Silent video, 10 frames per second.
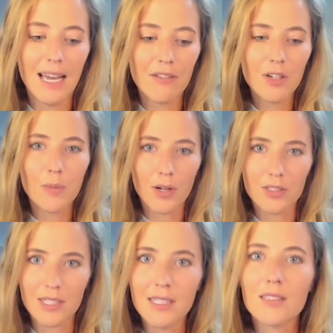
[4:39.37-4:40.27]
every
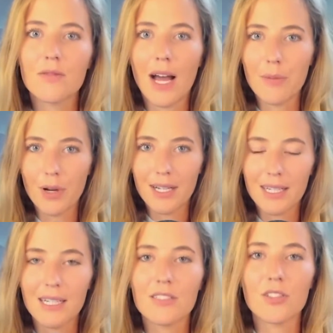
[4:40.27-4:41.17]
person is
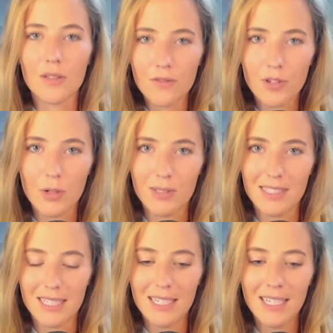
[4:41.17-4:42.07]
vibrating at a certain
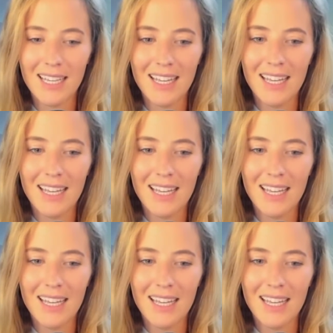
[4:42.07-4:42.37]
frequency,